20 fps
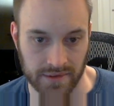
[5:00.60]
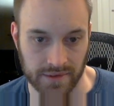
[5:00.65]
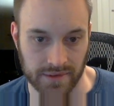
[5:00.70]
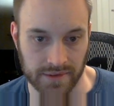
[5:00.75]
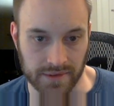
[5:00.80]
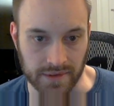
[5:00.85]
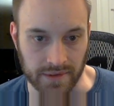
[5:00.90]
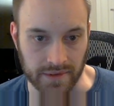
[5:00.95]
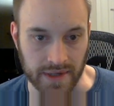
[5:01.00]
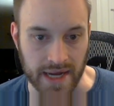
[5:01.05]

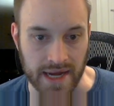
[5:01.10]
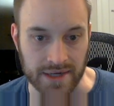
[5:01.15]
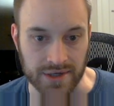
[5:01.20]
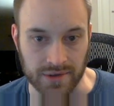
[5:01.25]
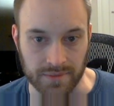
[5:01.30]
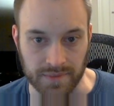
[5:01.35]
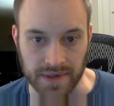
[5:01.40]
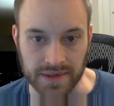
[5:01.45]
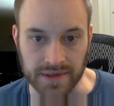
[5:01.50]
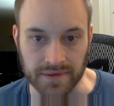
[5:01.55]
So that
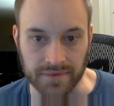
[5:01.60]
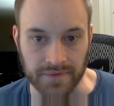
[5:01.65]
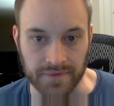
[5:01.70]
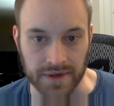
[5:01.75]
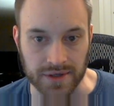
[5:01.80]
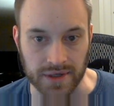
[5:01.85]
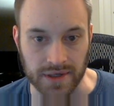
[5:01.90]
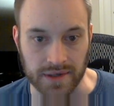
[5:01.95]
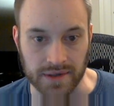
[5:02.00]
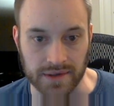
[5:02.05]
should be
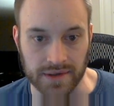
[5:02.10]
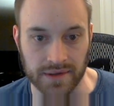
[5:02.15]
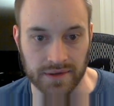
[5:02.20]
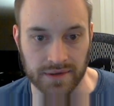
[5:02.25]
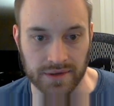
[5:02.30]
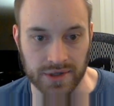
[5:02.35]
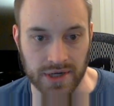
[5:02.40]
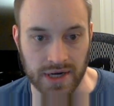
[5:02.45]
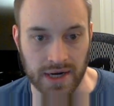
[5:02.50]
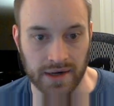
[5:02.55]
sufficient.
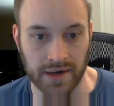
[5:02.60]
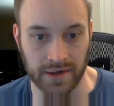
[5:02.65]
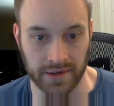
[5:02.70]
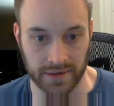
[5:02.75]
Check.